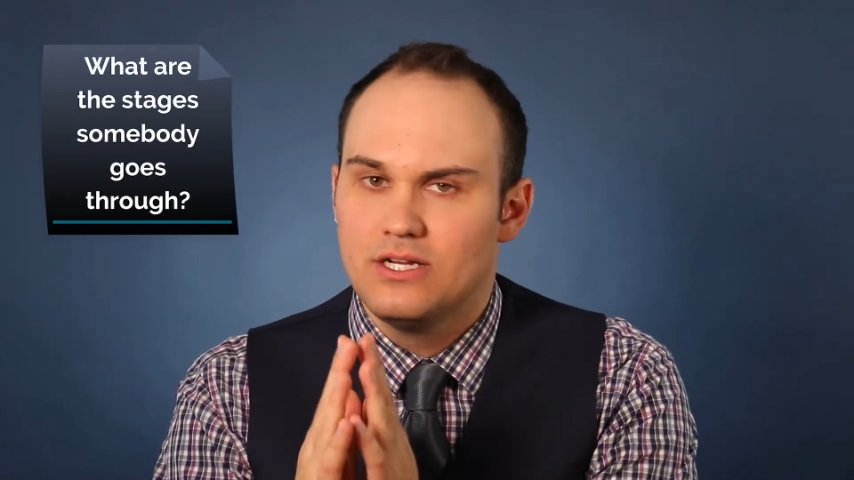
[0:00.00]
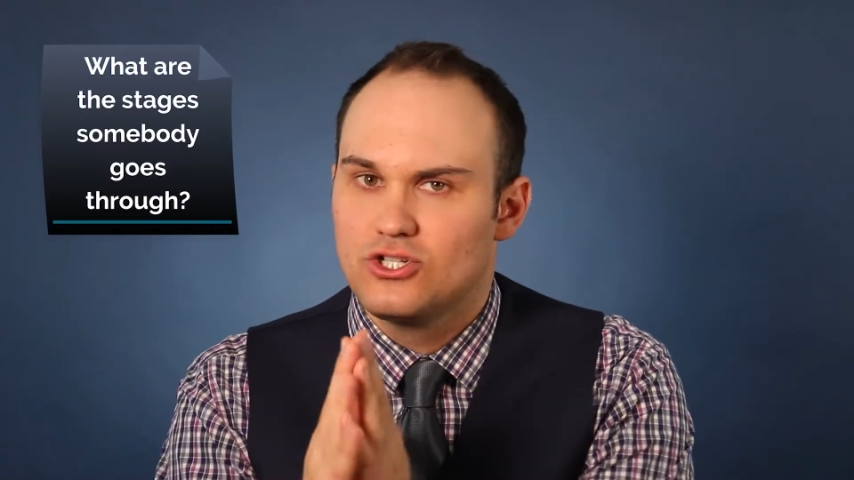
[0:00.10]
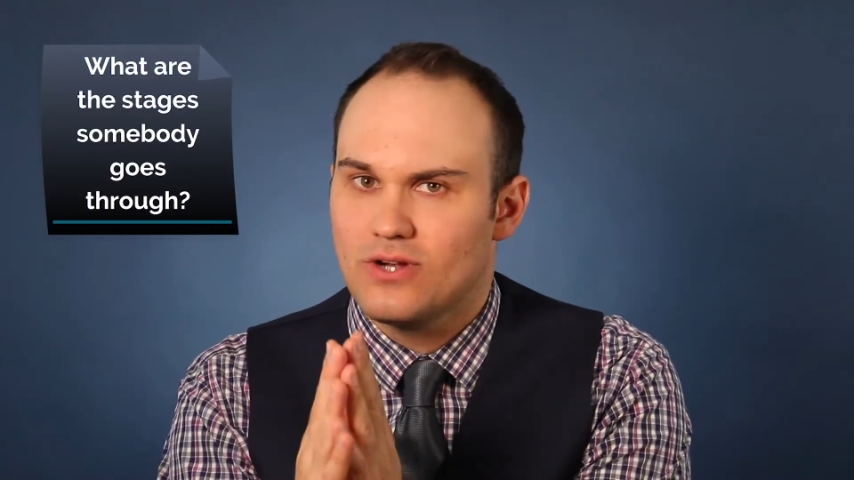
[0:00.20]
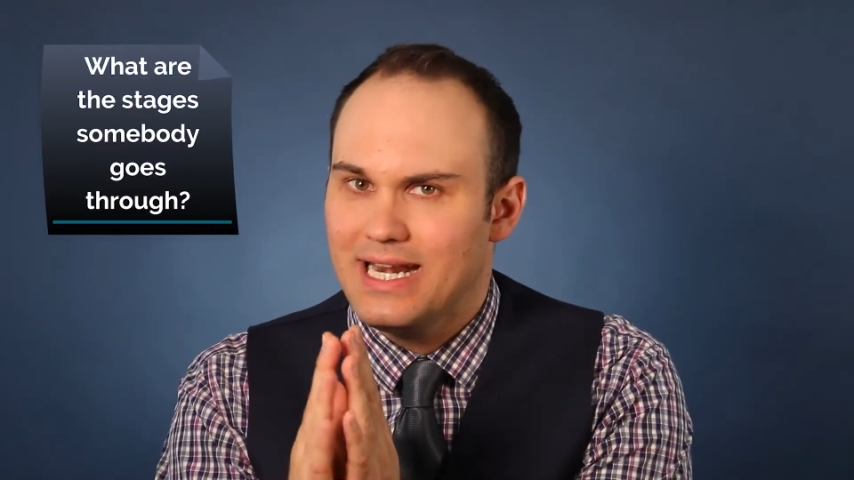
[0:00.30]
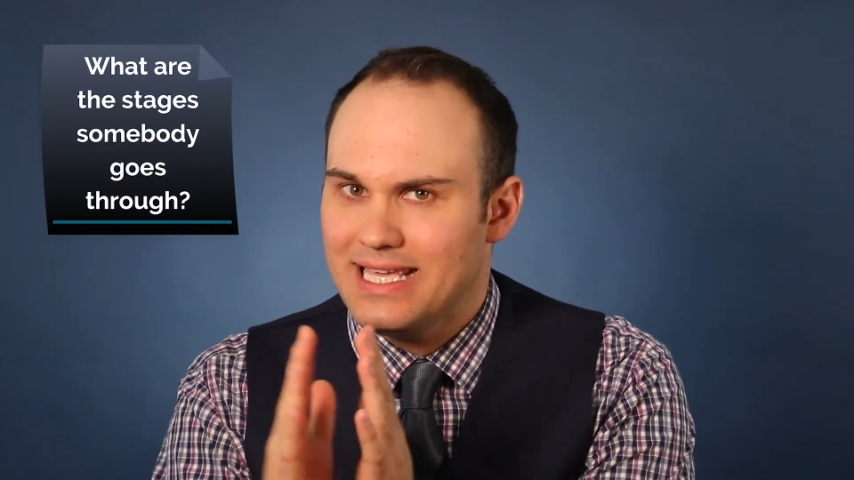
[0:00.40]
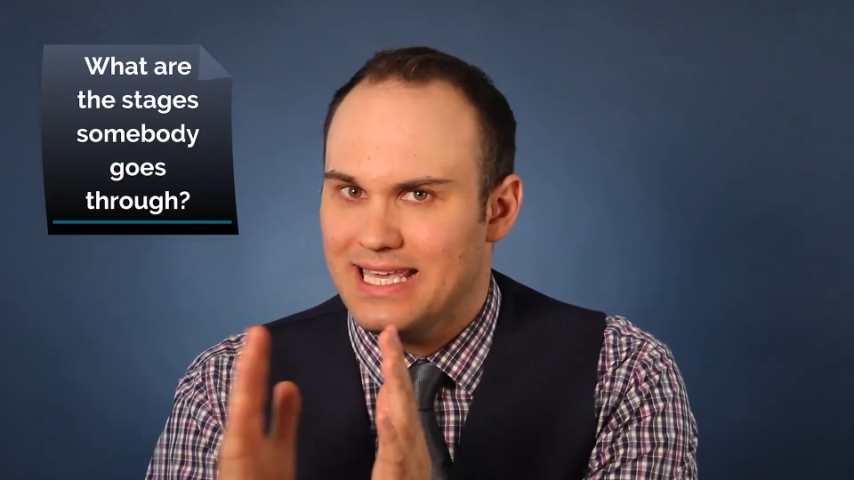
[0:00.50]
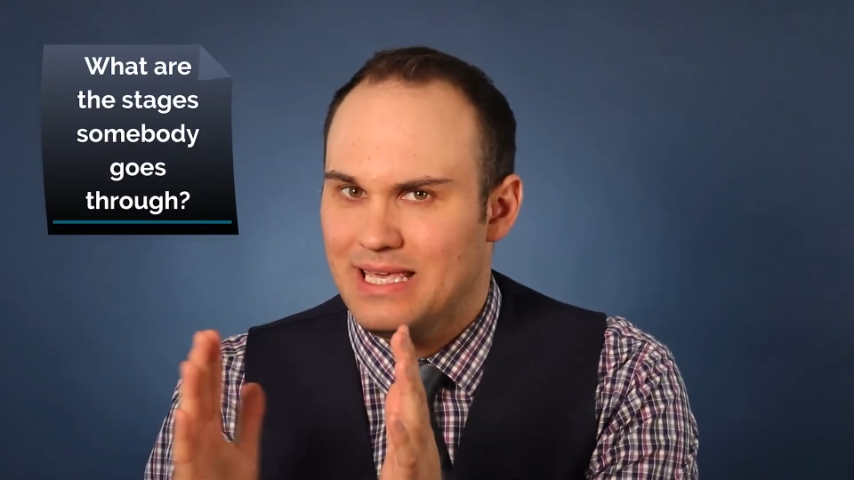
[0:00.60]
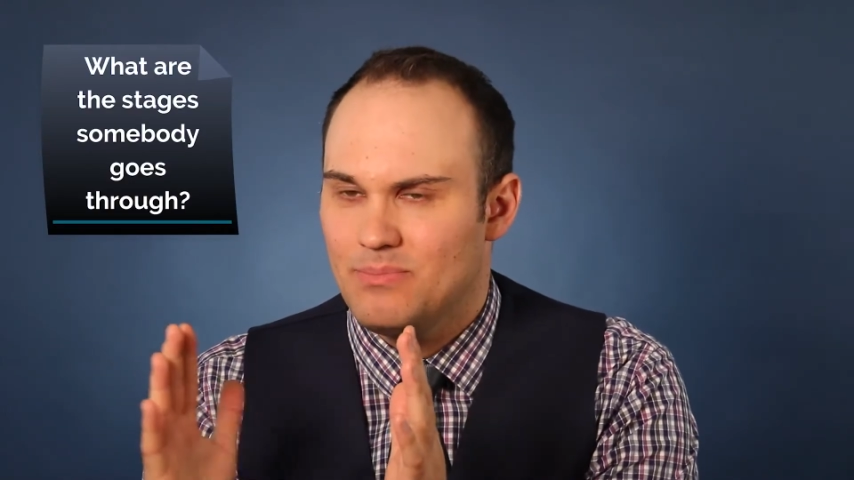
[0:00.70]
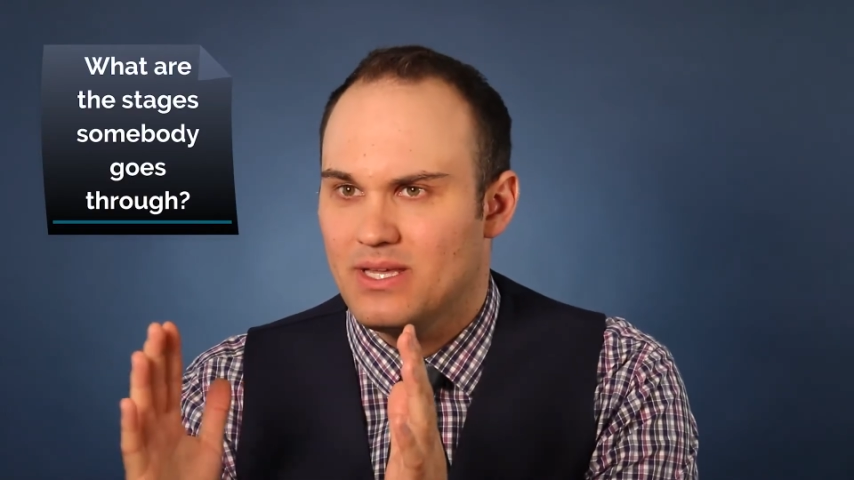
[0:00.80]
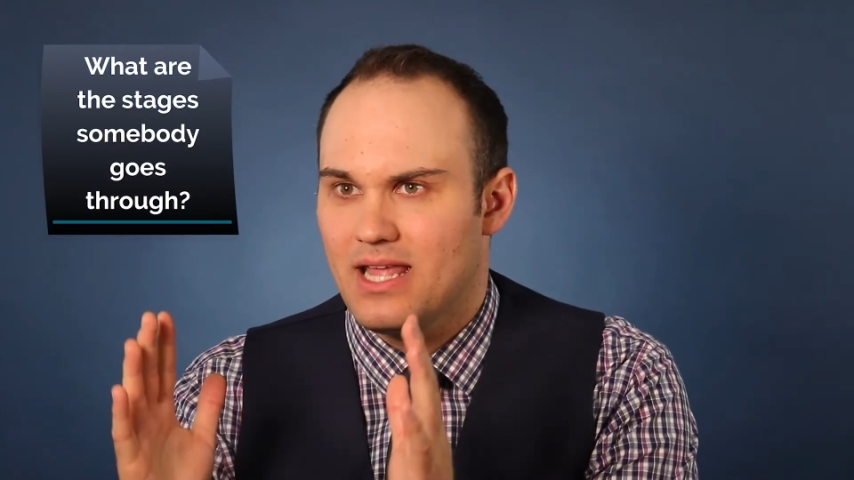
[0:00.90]
Try to
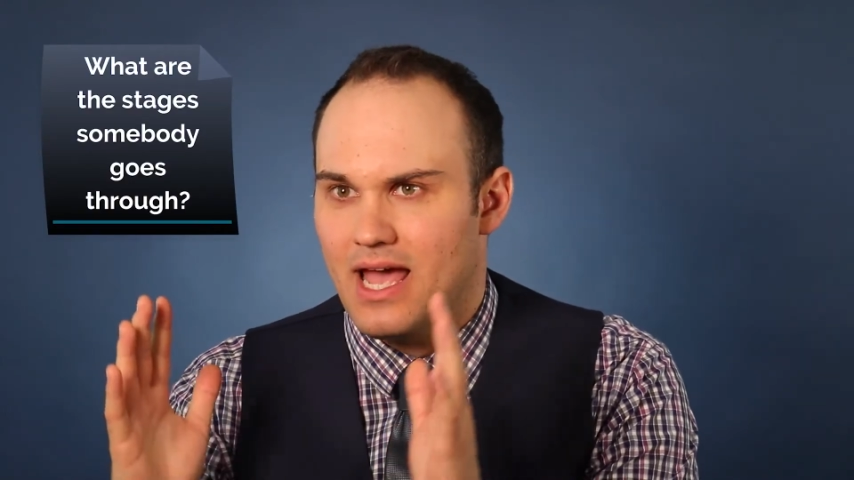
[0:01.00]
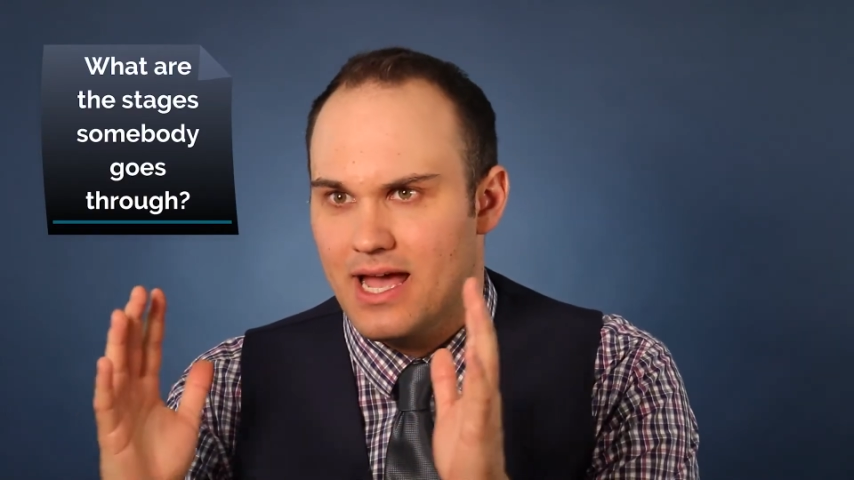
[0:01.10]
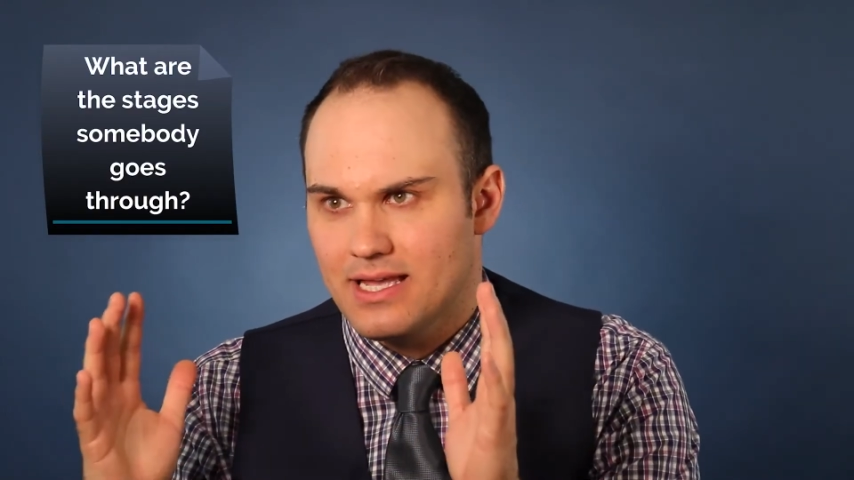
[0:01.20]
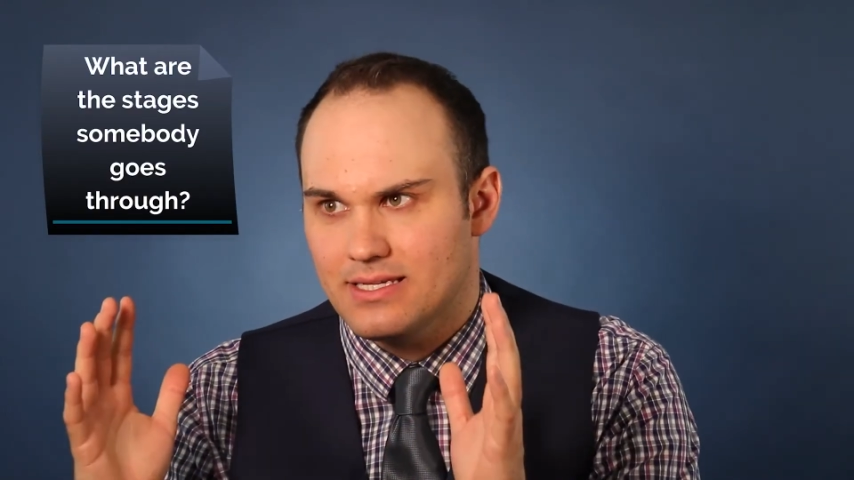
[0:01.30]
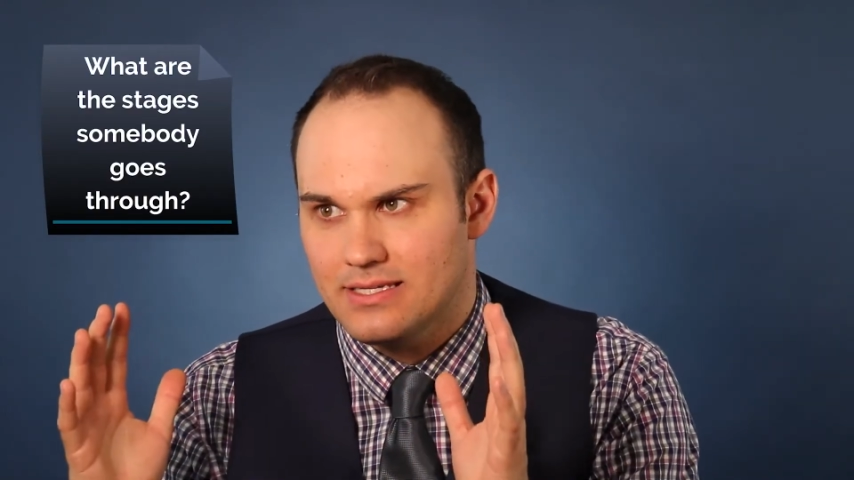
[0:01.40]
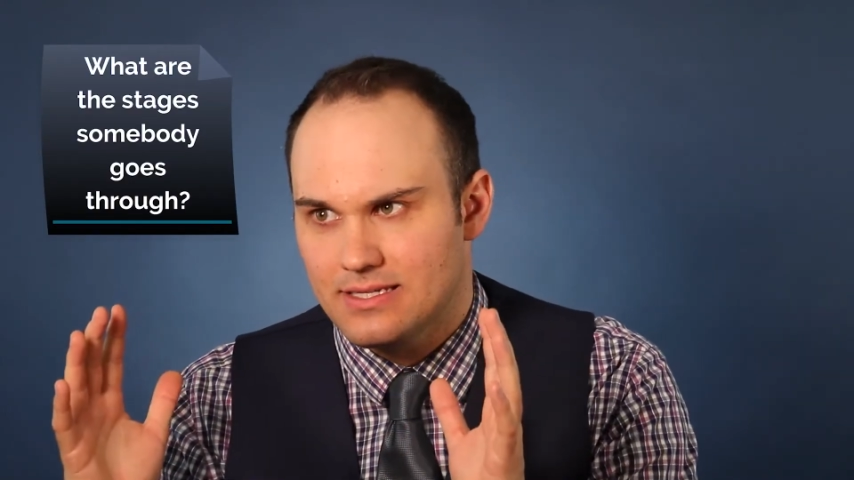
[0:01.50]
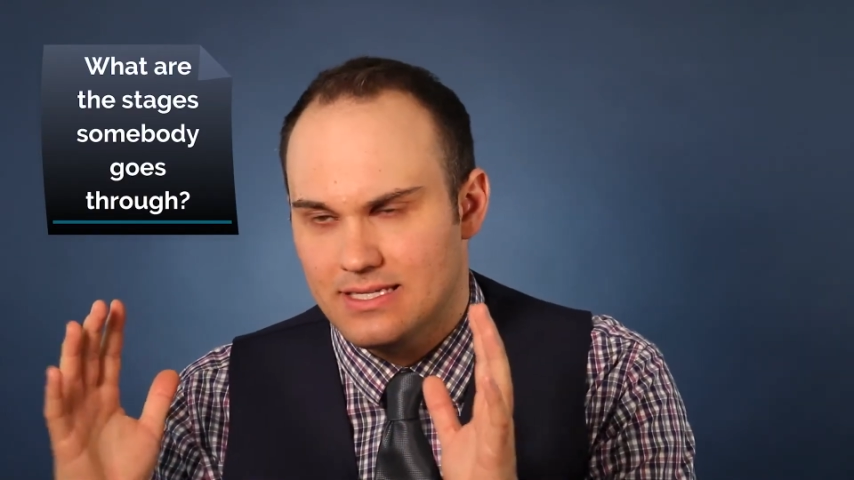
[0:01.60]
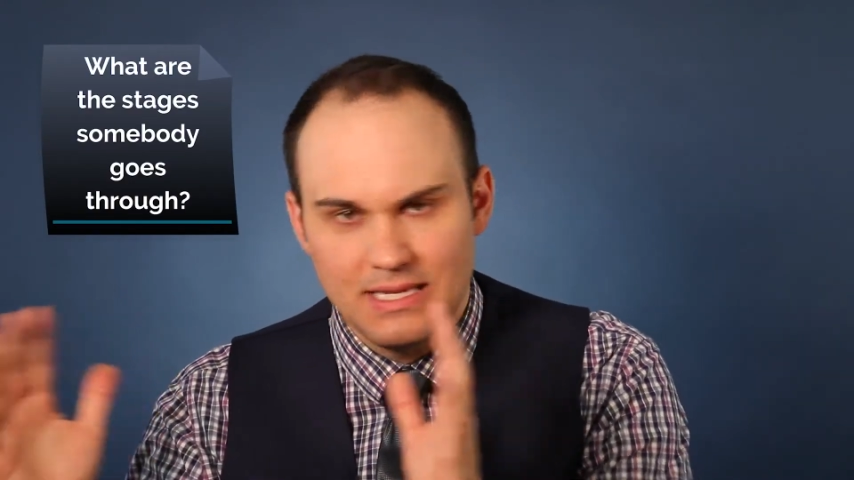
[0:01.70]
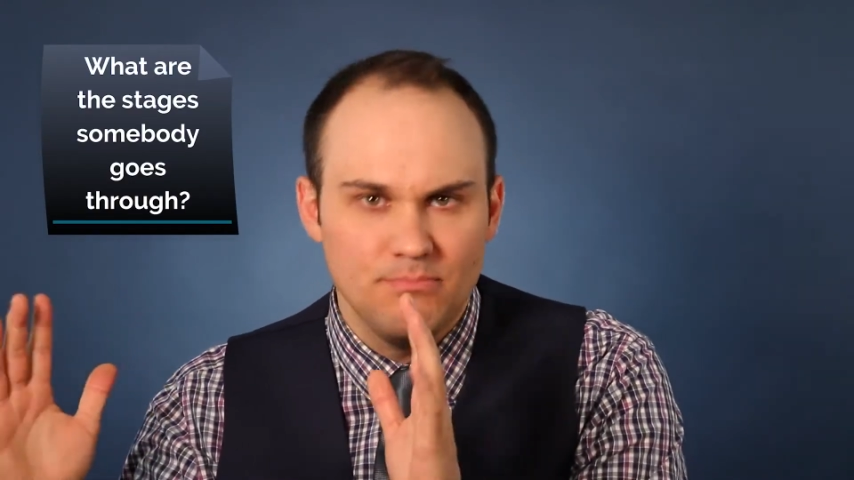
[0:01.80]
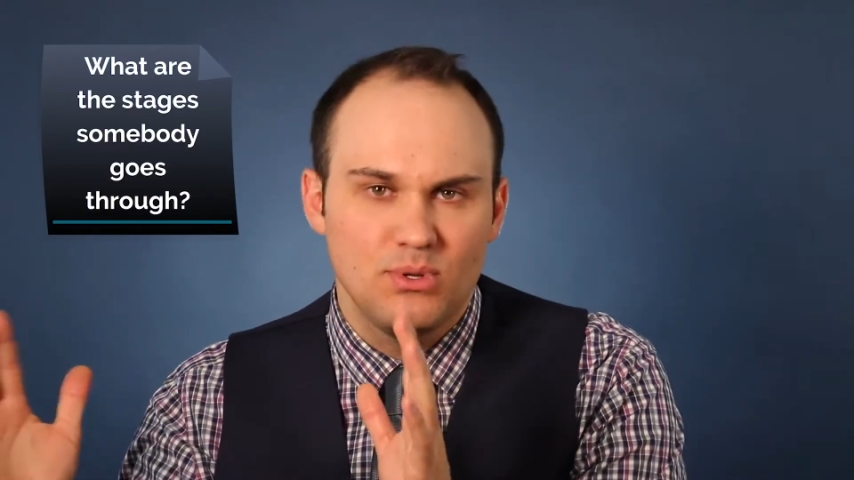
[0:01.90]
keep it as
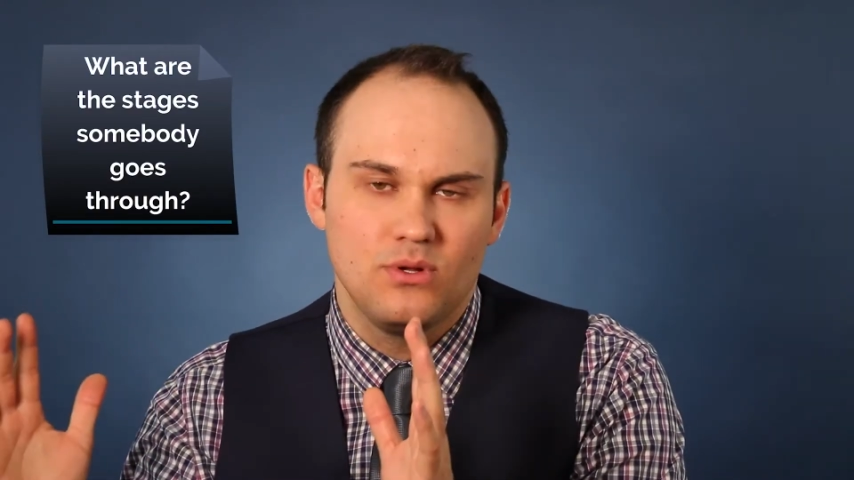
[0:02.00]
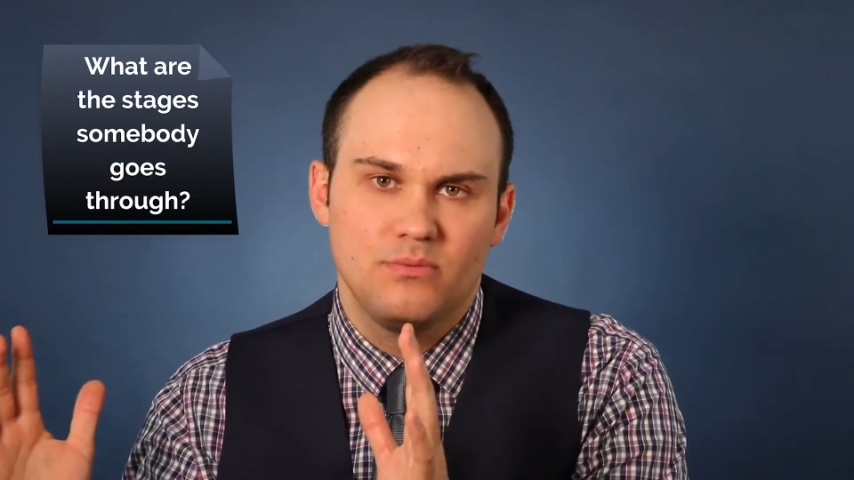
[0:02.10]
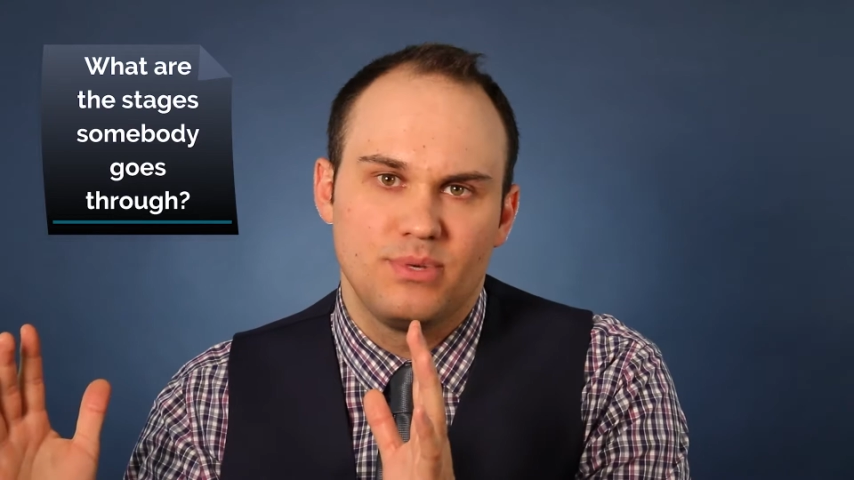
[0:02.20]
simple,